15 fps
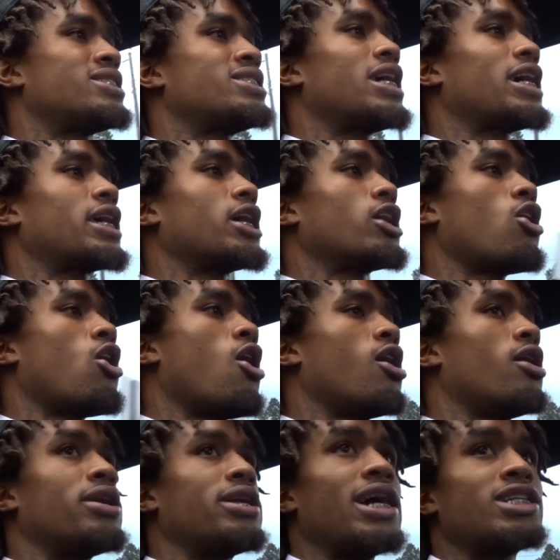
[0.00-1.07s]
second
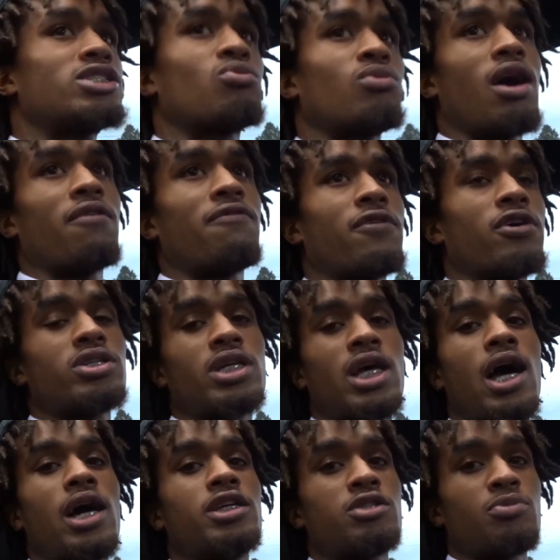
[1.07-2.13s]
car, that's when I first
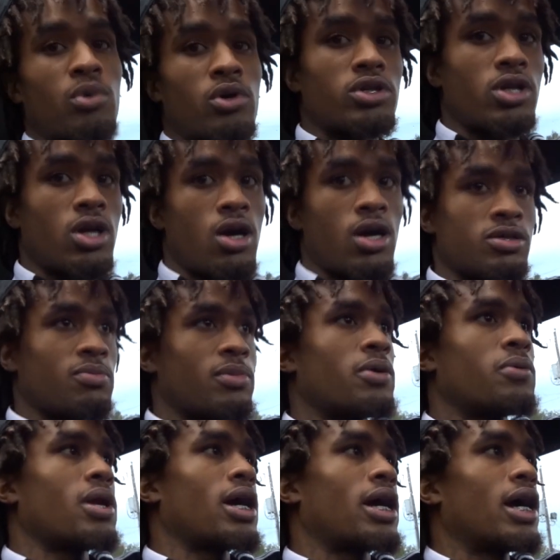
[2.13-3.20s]
got into sports cars, man,
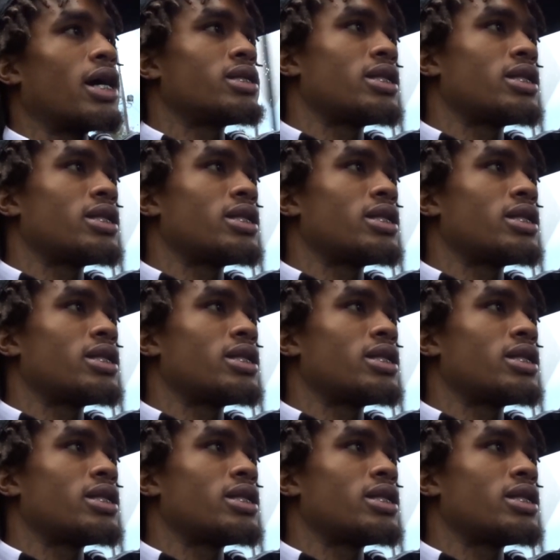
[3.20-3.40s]
when I got